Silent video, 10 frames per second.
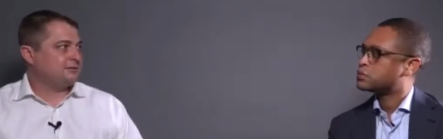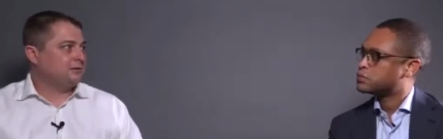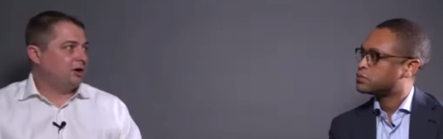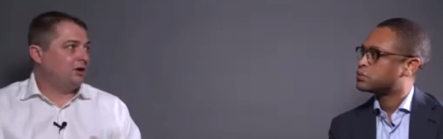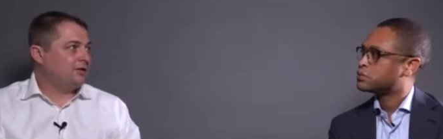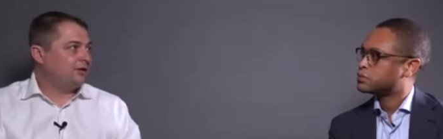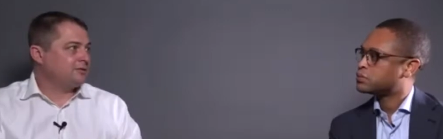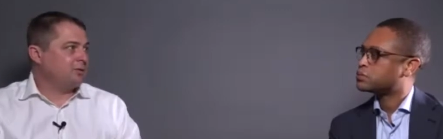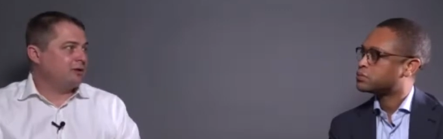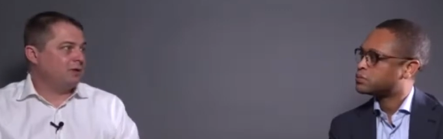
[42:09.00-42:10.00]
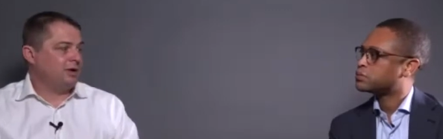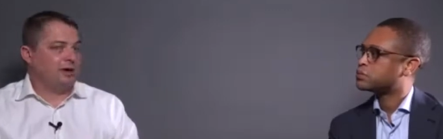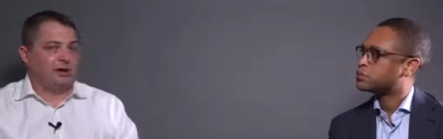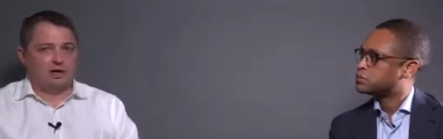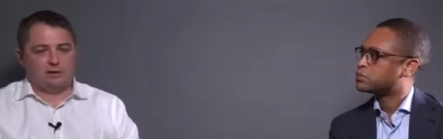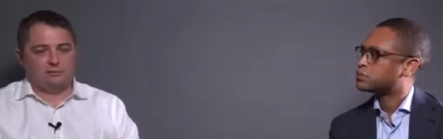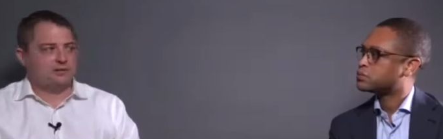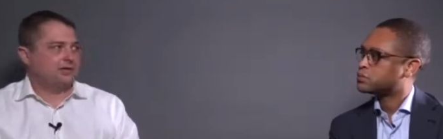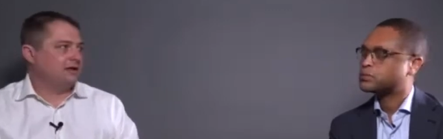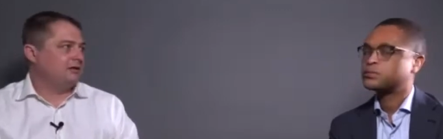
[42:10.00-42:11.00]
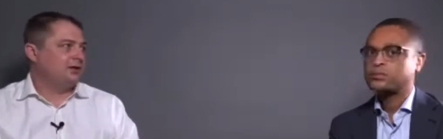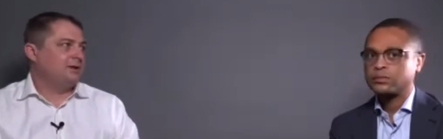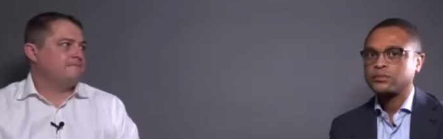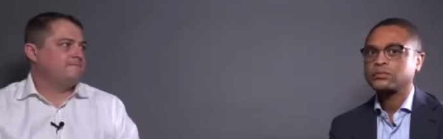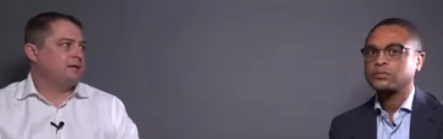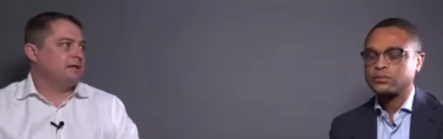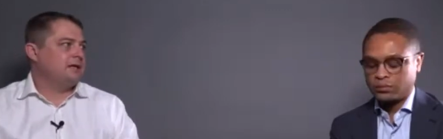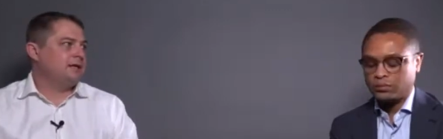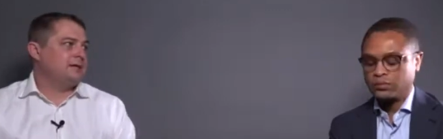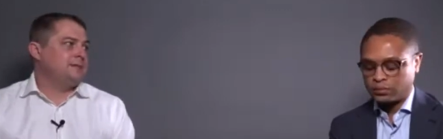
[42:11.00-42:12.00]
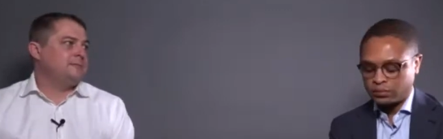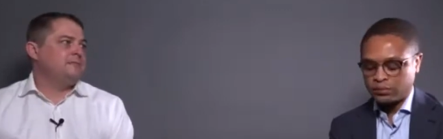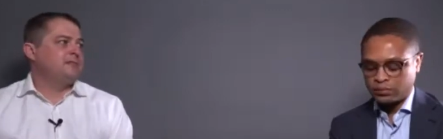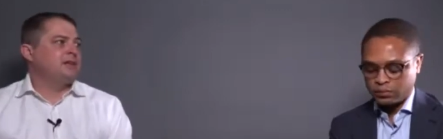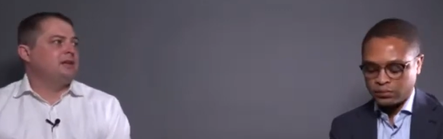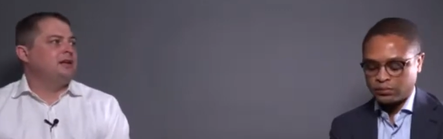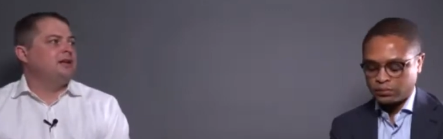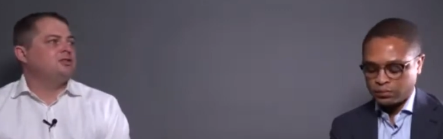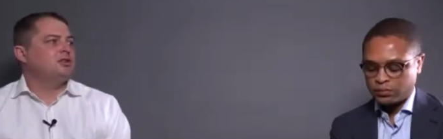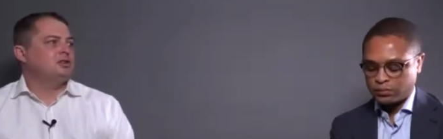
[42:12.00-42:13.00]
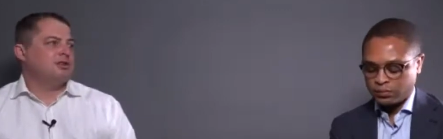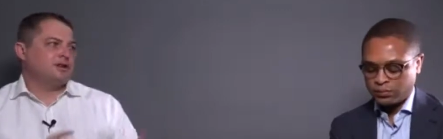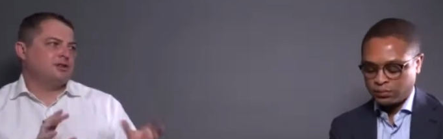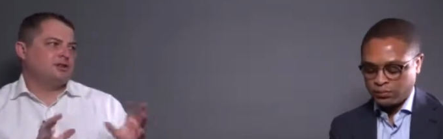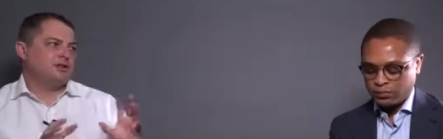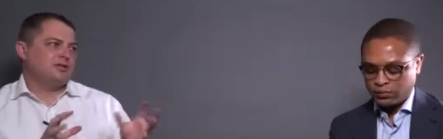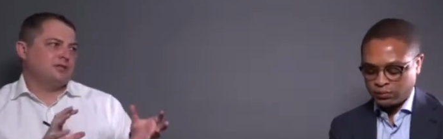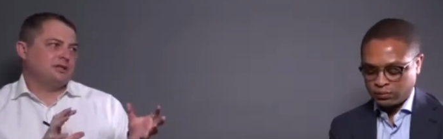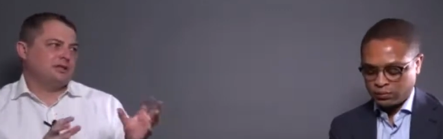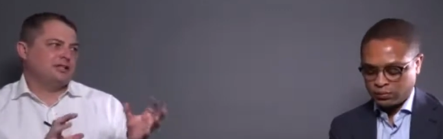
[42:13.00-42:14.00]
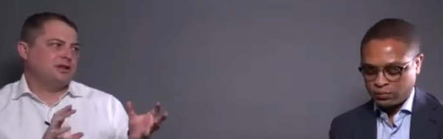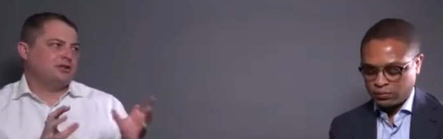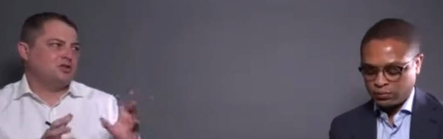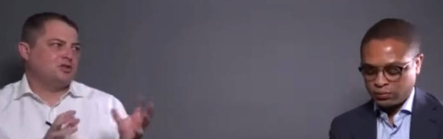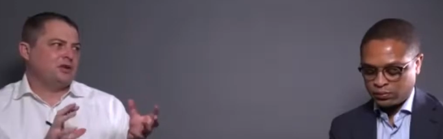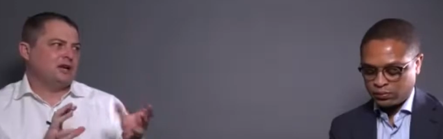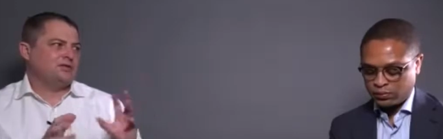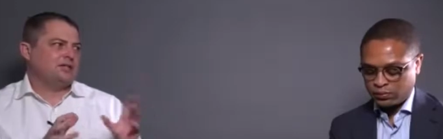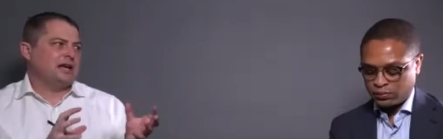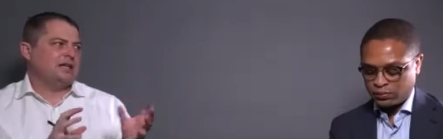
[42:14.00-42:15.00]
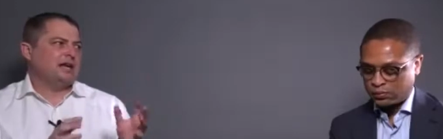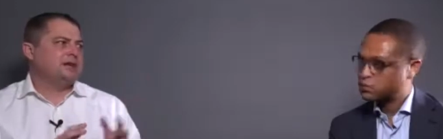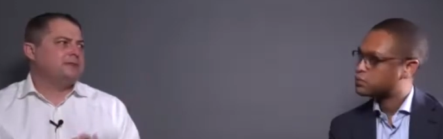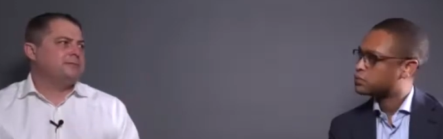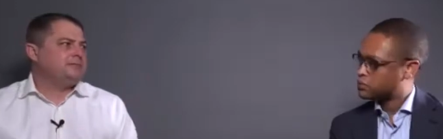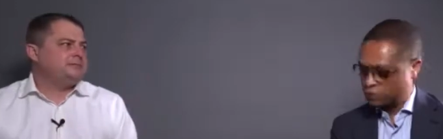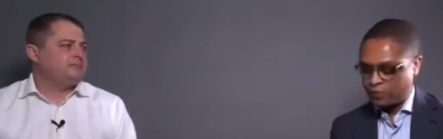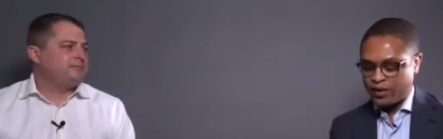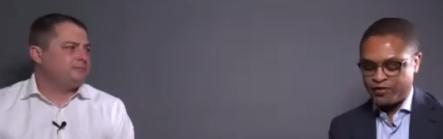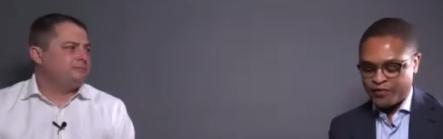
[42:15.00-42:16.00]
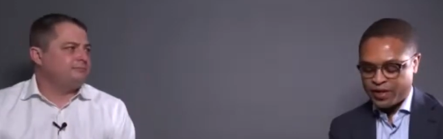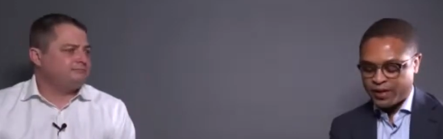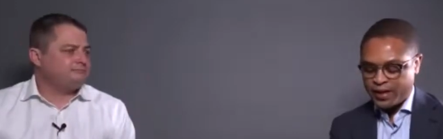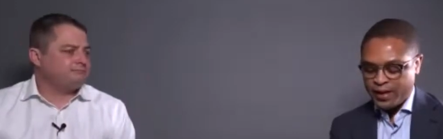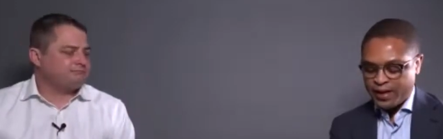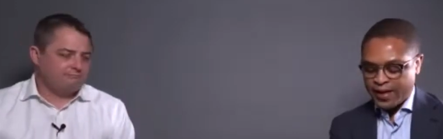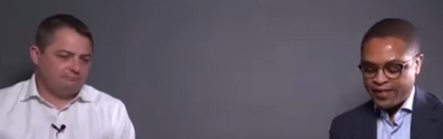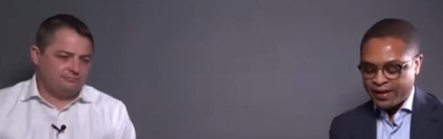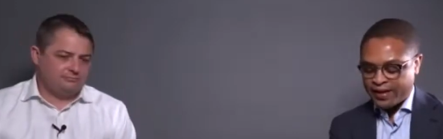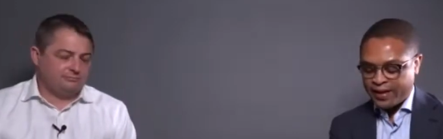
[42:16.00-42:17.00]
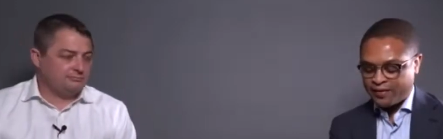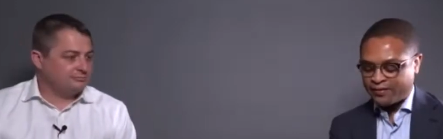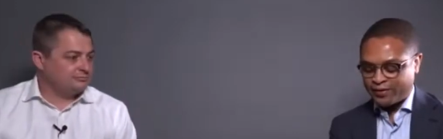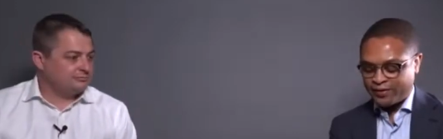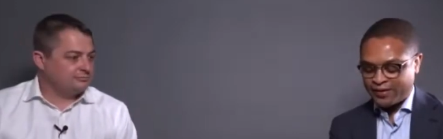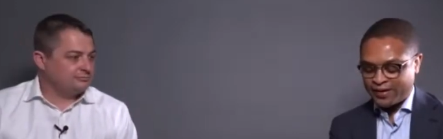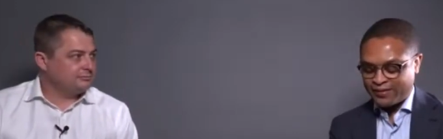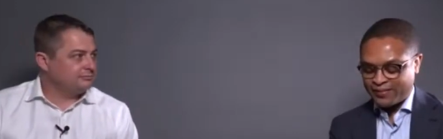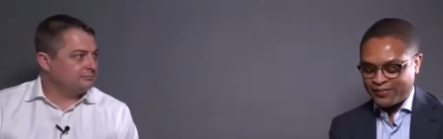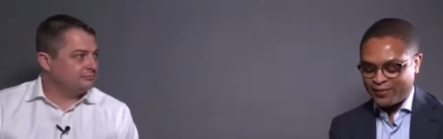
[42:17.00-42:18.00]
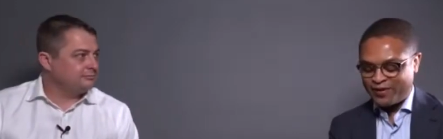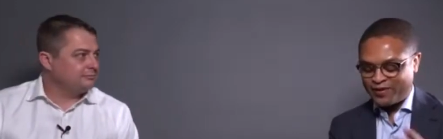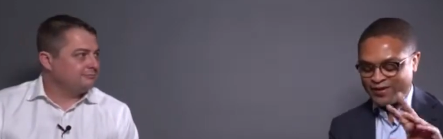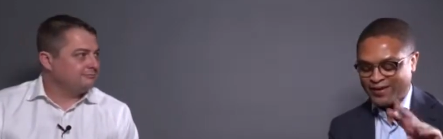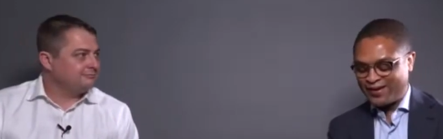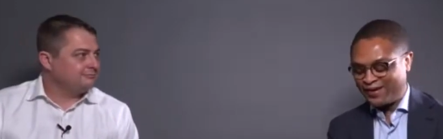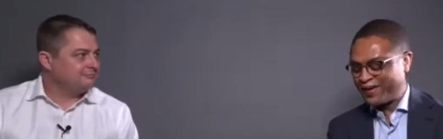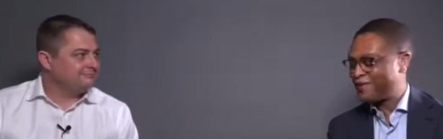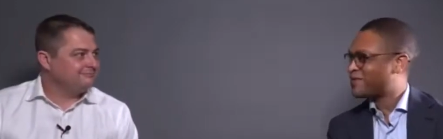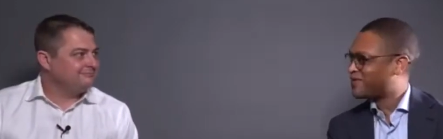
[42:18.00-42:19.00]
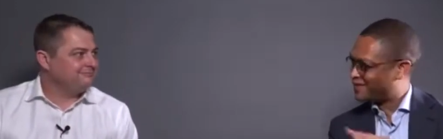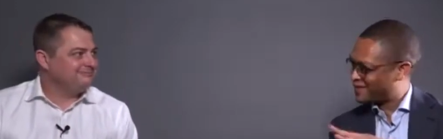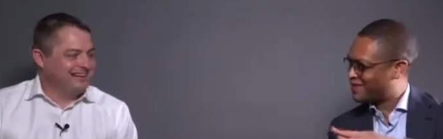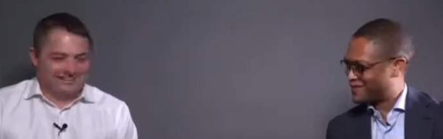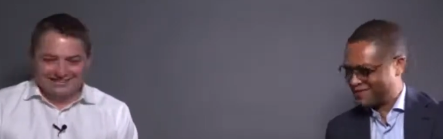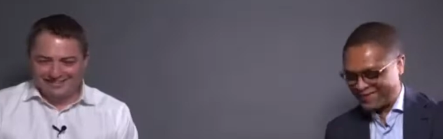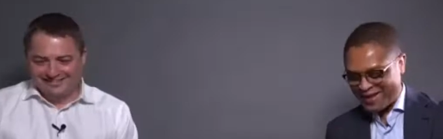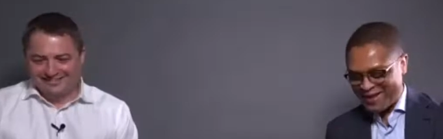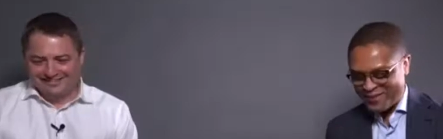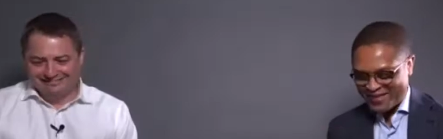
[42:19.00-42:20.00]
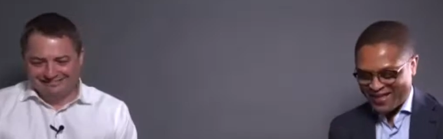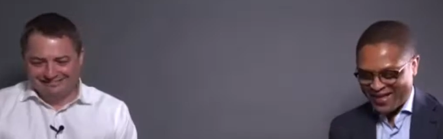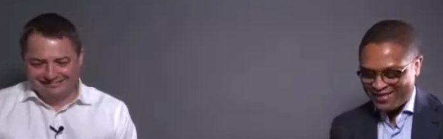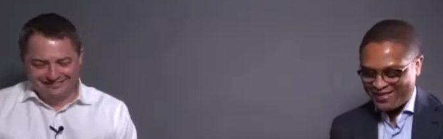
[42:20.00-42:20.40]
Speaker 1: Are they responding well? Absolutely. Um, so those two, that's how those two kind of sit hand in
Speaker 2: hand. Thank you for that. And then again, so, uh, sorry, uh, I was still staying with N.